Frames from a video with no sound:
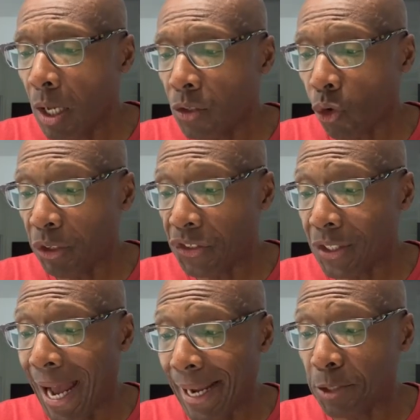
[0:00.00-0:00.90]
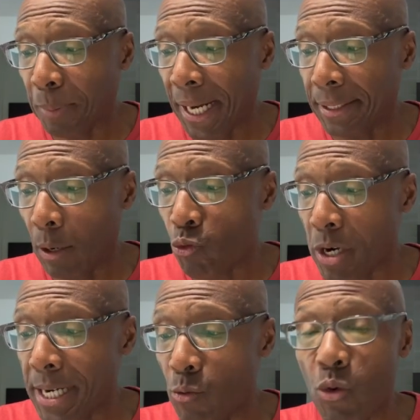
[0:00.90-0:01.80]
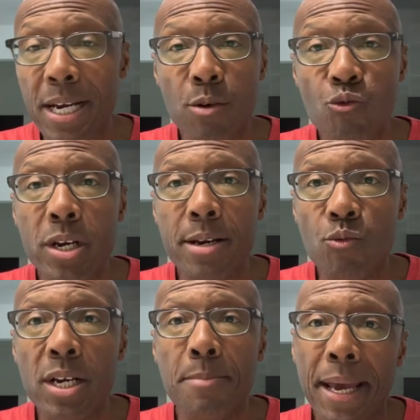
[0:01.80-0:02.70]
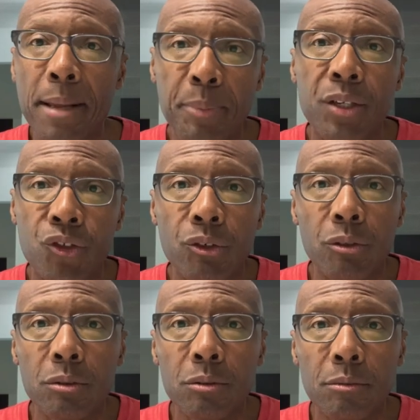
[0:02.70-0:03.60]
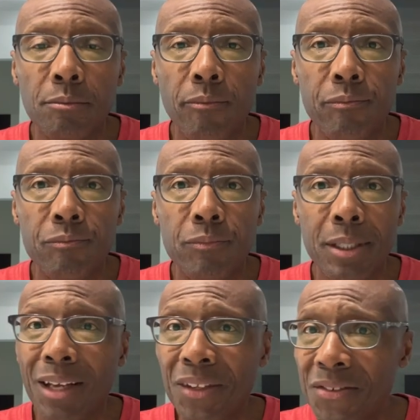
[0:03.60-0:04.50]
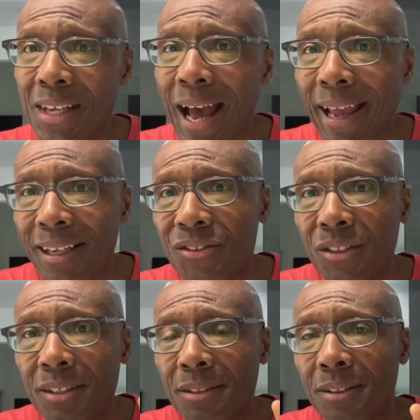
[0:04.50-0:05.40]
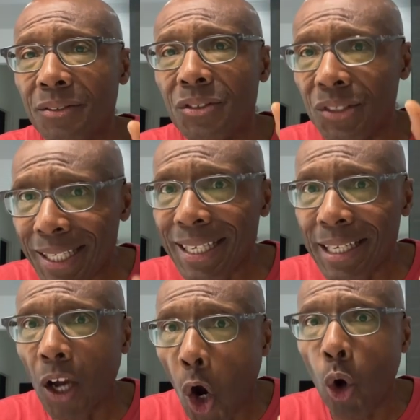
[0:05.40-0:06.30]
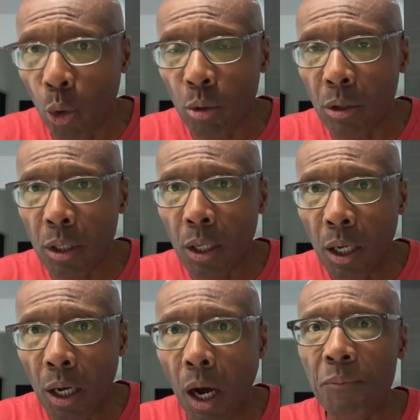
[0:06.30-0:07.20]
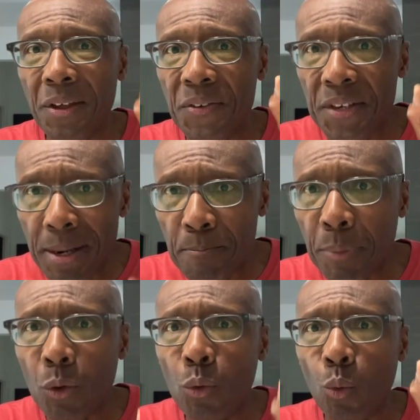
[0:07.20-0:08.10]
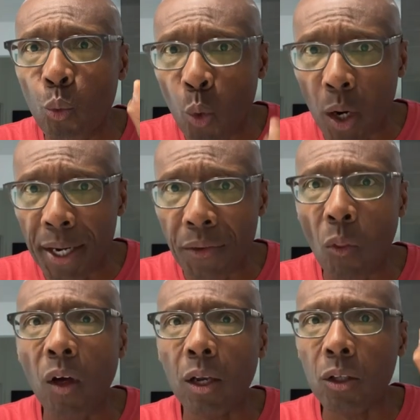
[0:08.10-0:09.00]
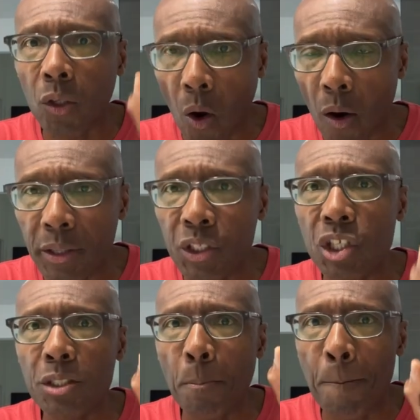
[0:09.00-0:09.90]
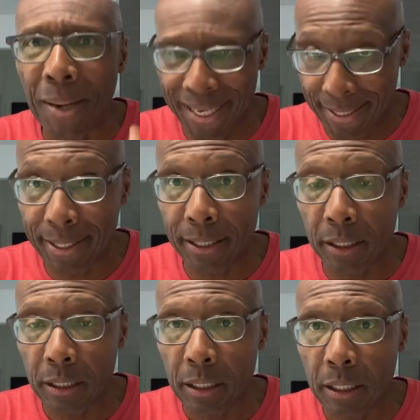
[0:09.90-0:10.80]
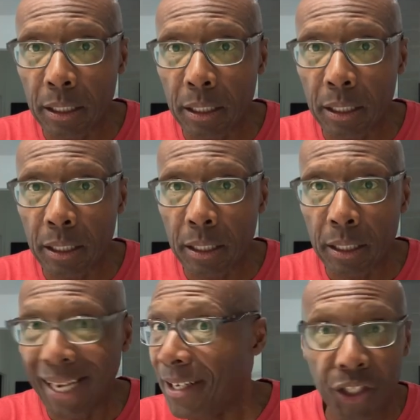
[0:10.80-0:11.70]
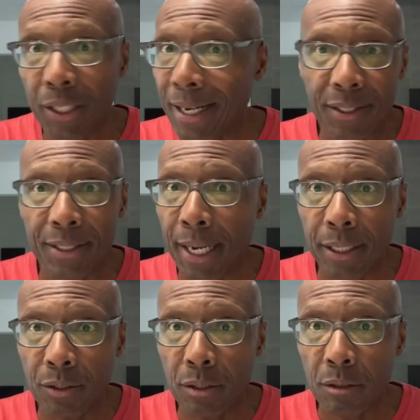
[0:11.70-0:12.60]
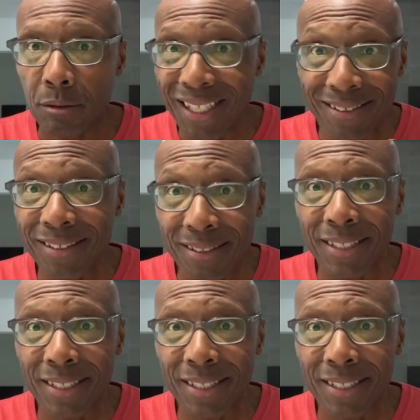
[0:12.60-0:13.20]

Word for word: So this guy is painting a really, really, really, really bad picture. Now, this guy is the CEO of the the largest bank in the United States. This is the